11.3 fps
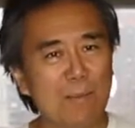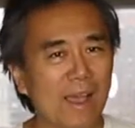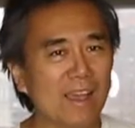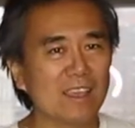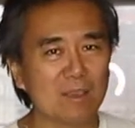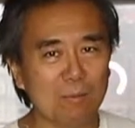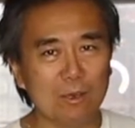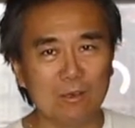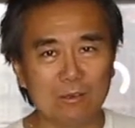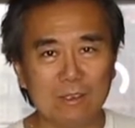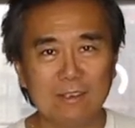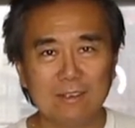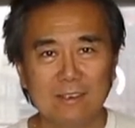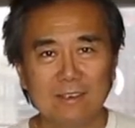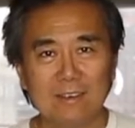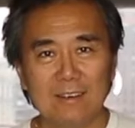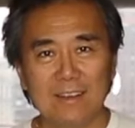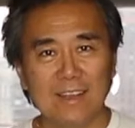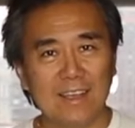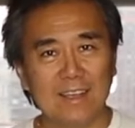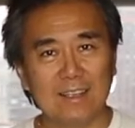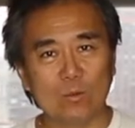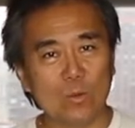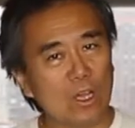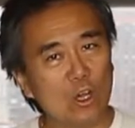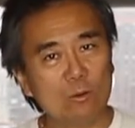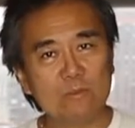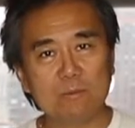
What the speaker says: packing mode, and we hope